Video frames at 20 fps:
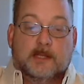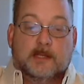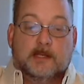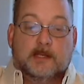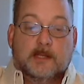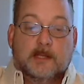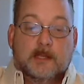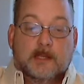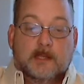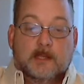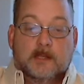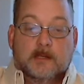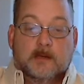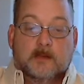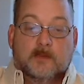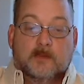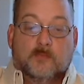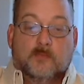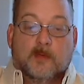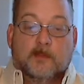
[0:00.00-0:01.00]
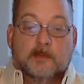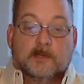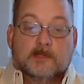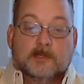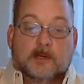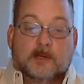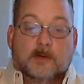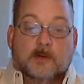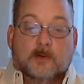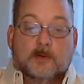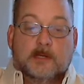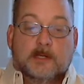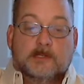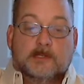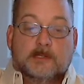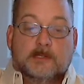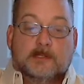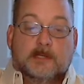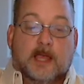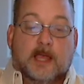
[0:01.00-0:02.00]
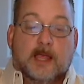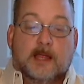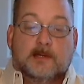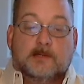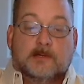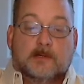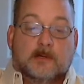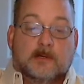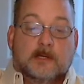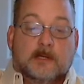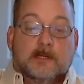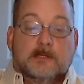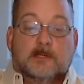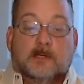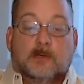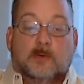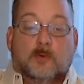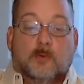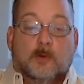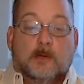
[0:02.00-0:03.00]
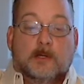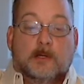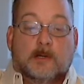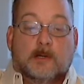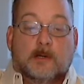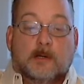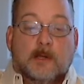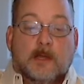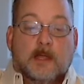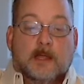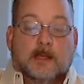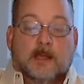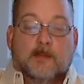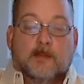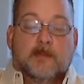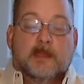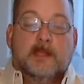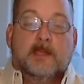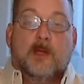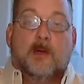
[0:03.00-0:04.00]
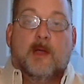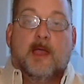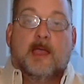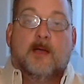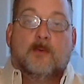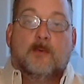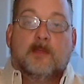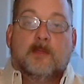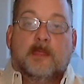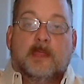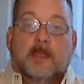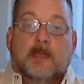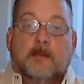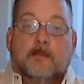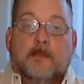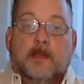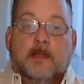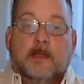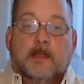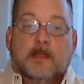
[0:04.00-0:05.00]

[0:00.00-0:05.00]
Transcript: that, you know, the women said, "Oh, he's a doctor, he's a lawyer, let me go out with him."